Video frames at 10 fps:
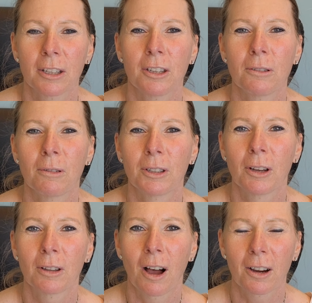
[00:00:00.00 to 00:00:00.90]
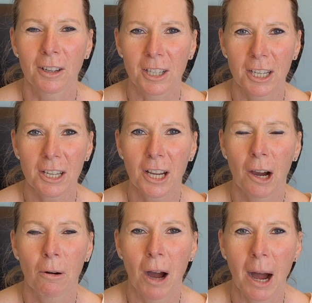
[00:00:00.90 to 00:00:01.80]
you will no longer see
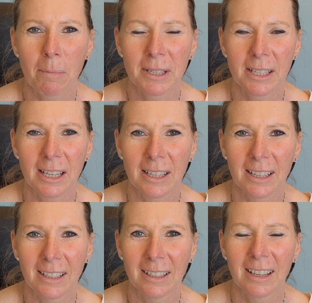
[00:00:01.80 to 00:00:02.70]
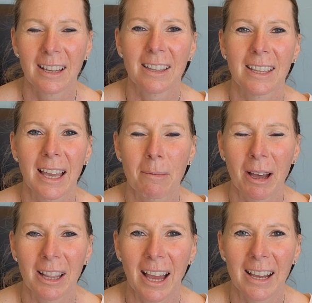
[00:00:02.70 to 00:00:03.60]
co-ops in the
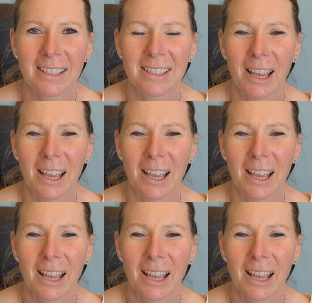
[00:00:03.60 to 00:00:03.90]
MLS,